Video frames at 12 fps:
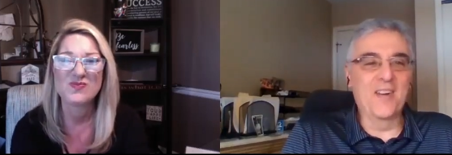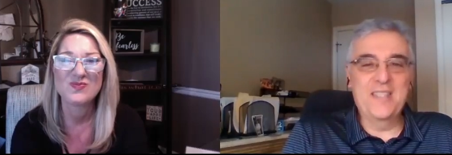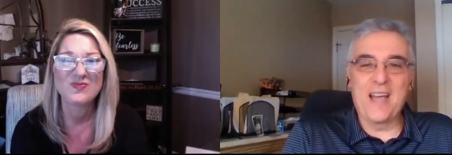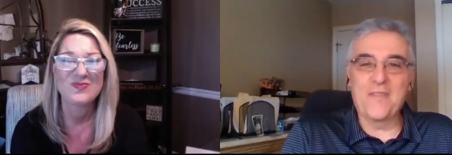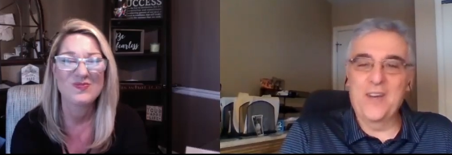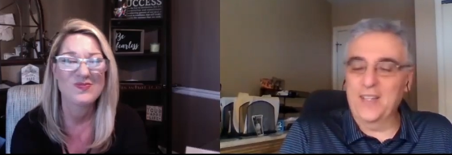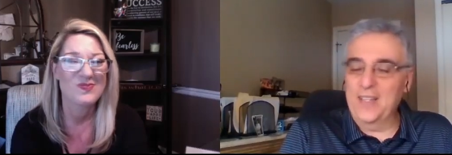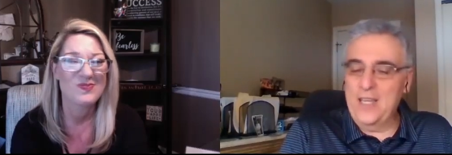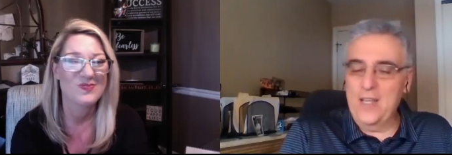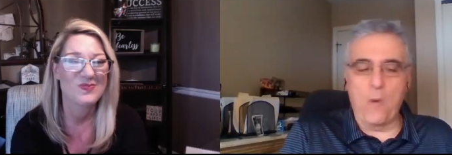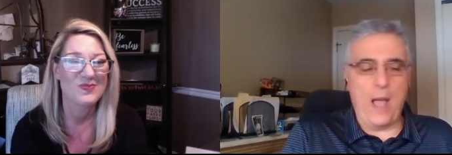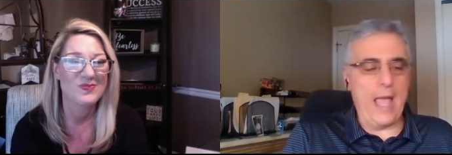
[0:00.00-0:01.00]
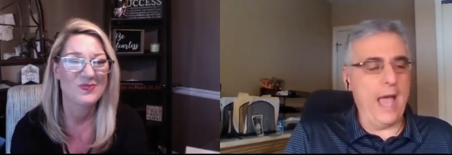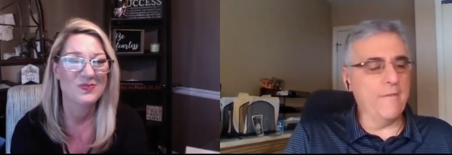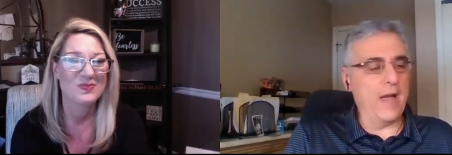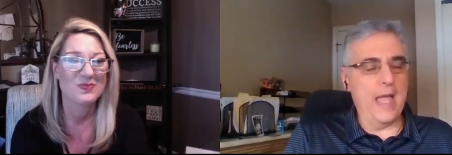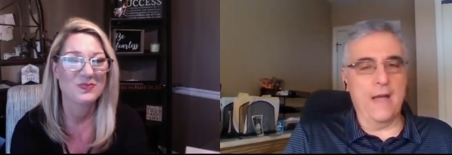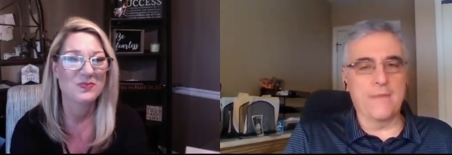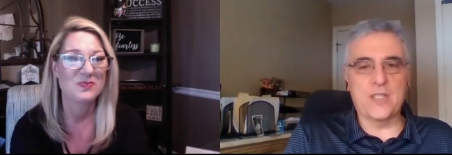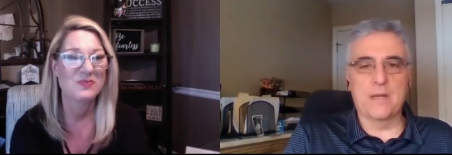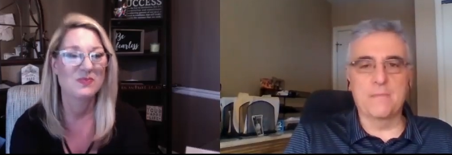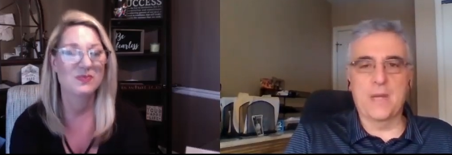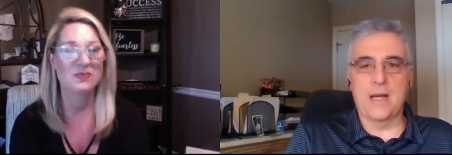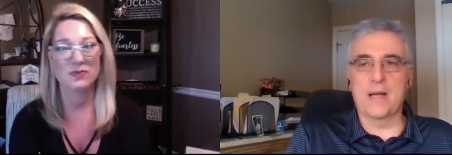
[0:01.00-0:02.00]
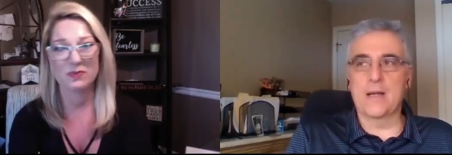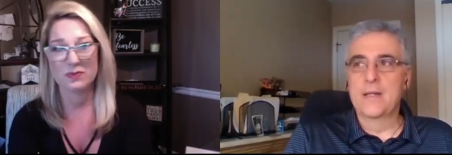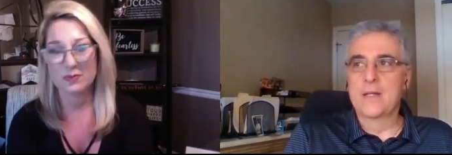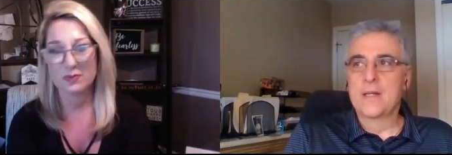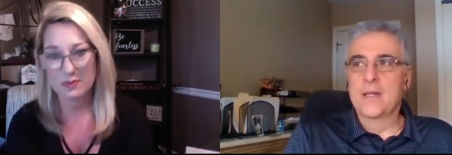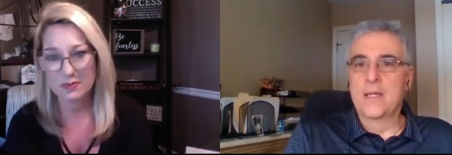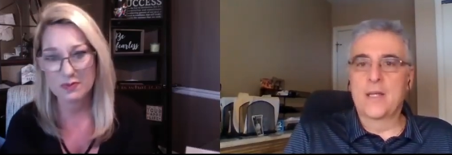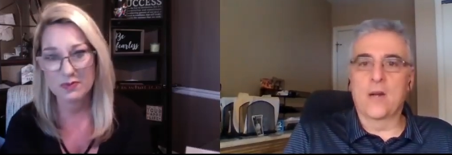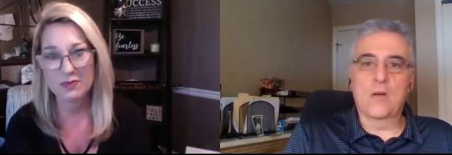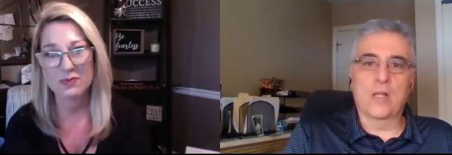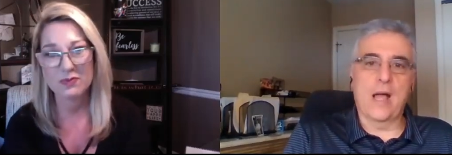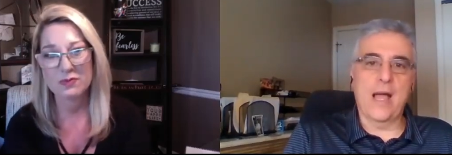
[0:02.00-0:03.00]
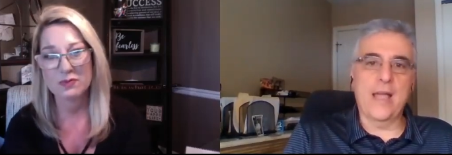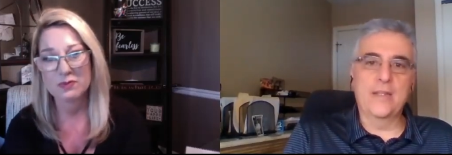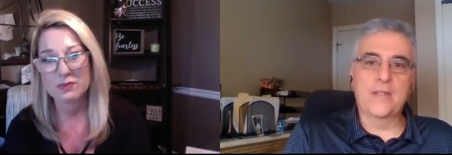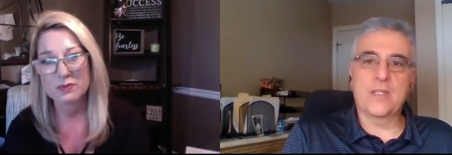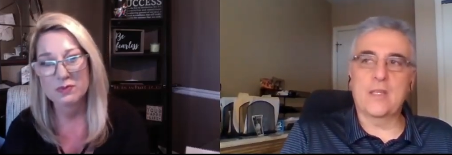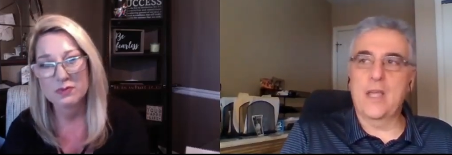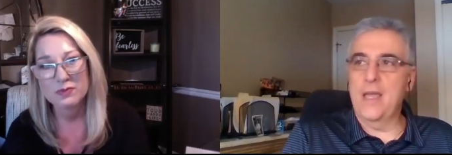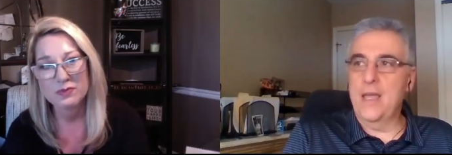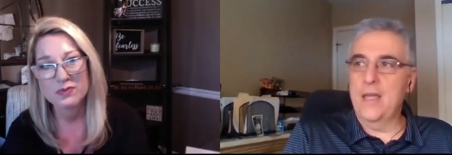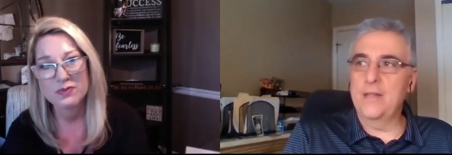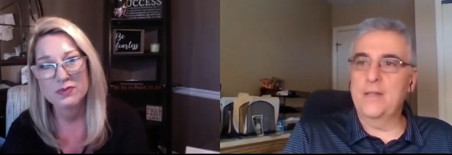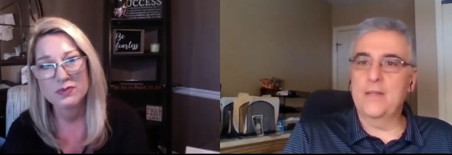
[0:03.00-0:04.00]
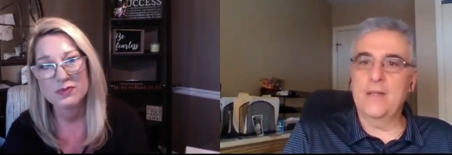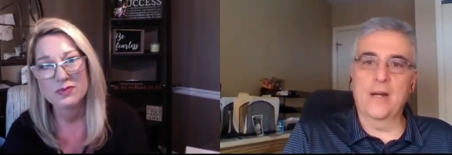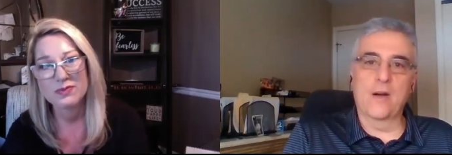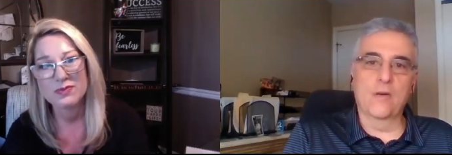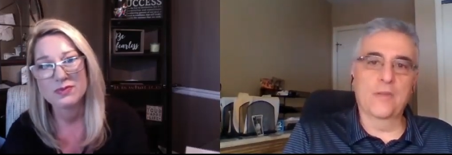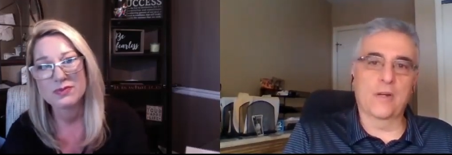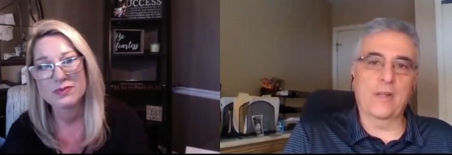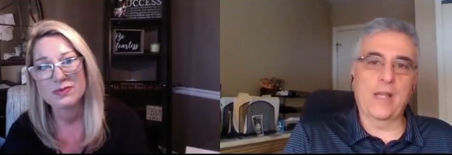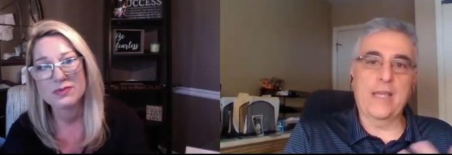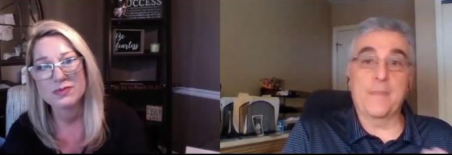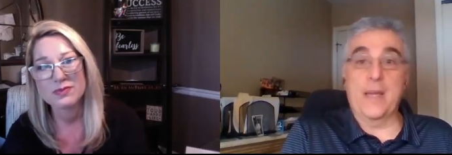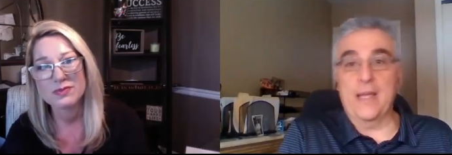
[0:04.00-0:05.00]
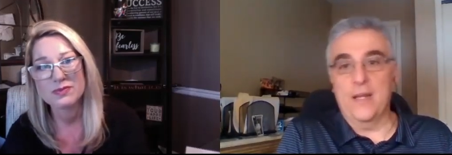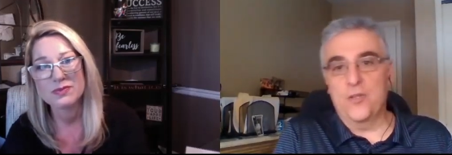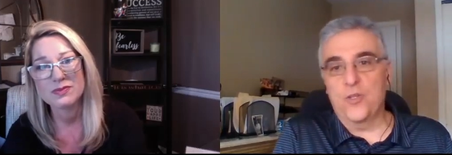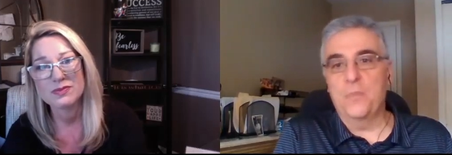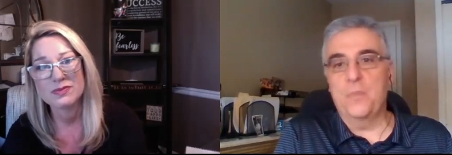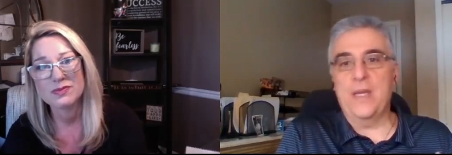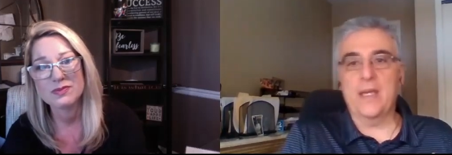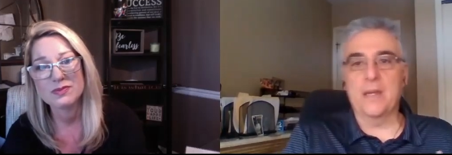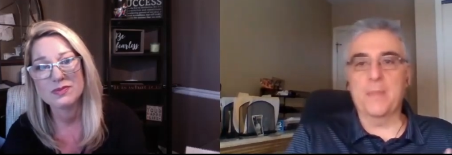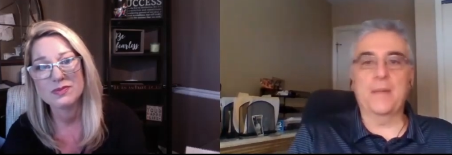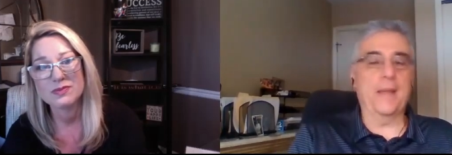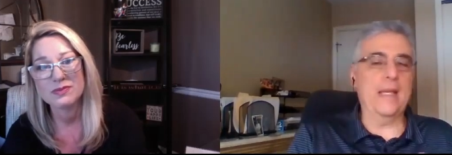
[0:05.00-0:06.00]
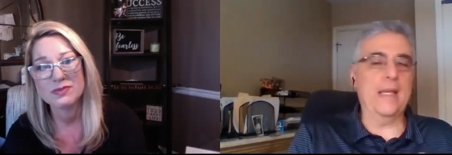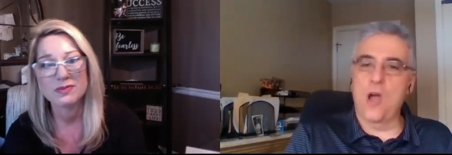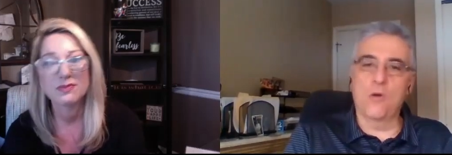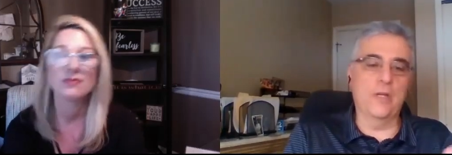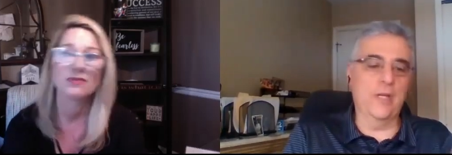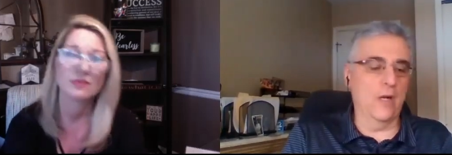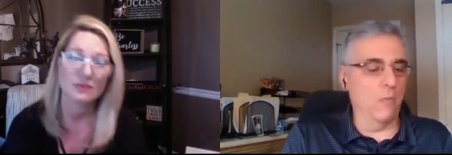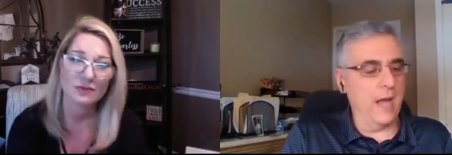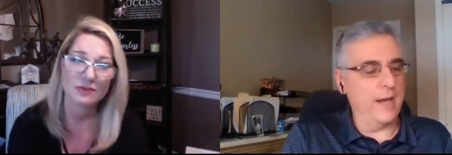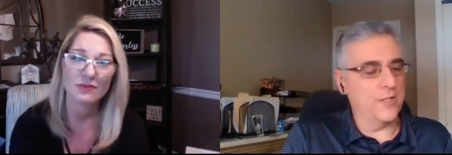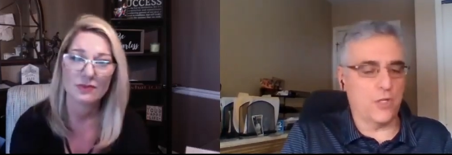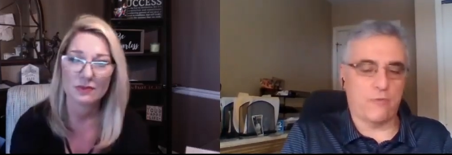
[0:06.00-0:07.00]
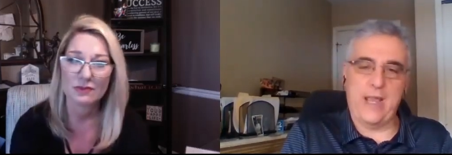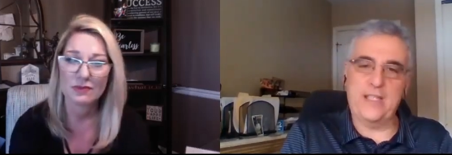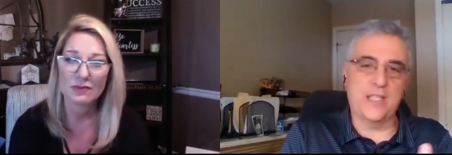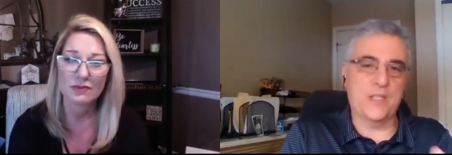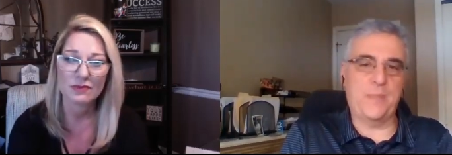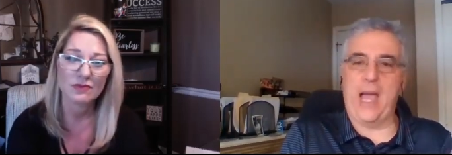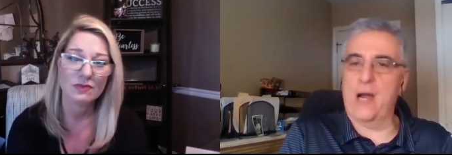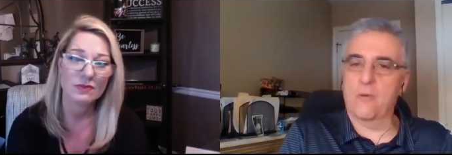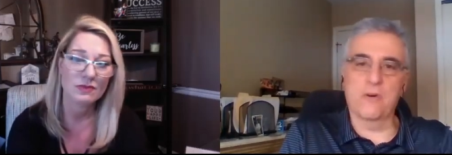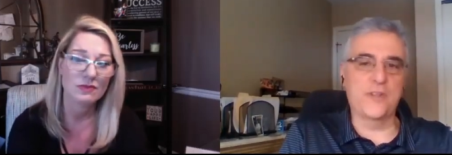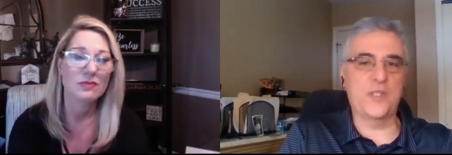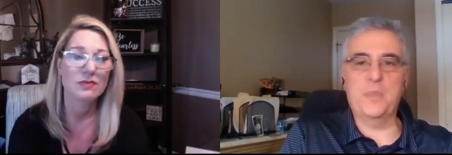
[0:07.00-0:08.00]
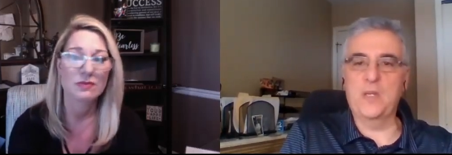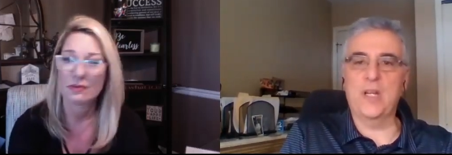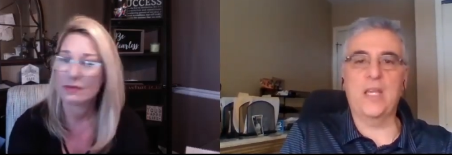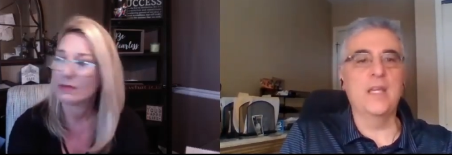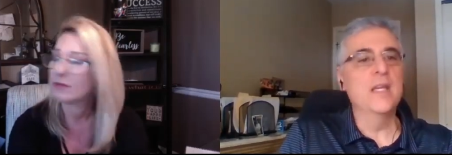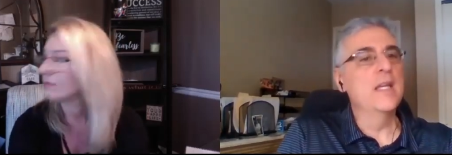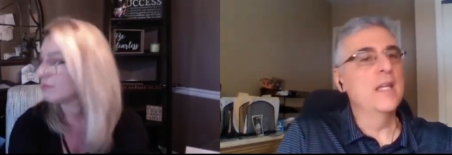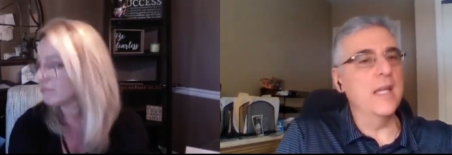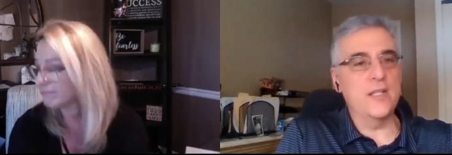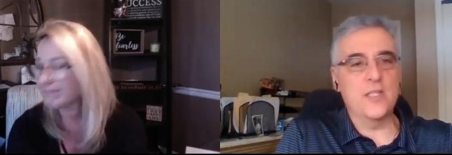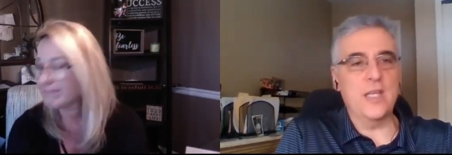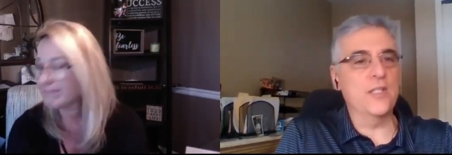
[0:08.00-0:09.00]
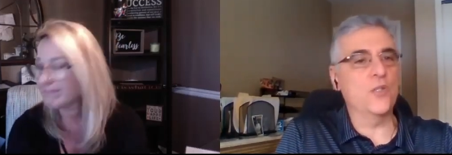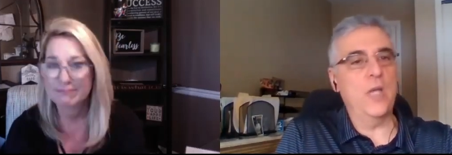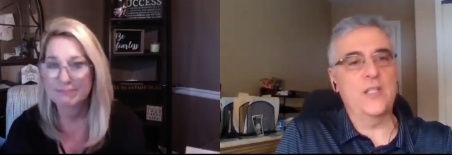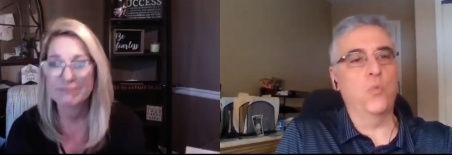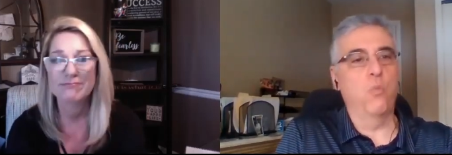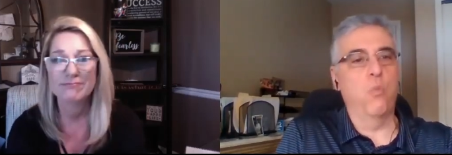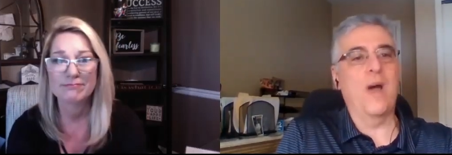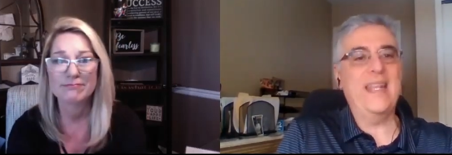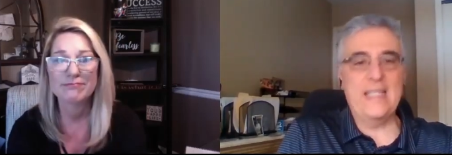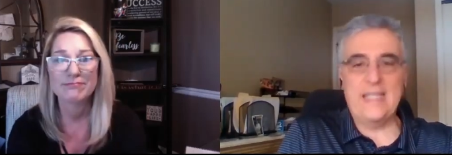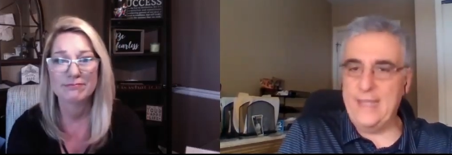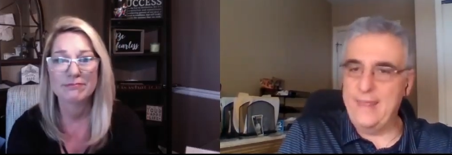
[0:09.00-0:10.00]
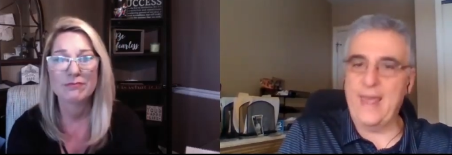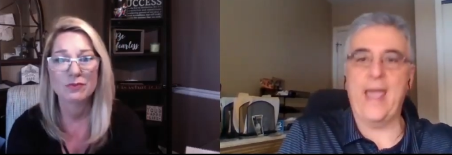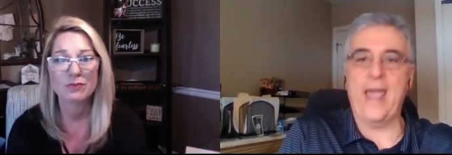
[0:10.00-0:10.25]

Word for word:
Speaker 1: you know definitely you know i have i have some uh you know clients and you know they're like am i getting too big am i like no you know what it's grace it's power it's beauty it's it's it's what is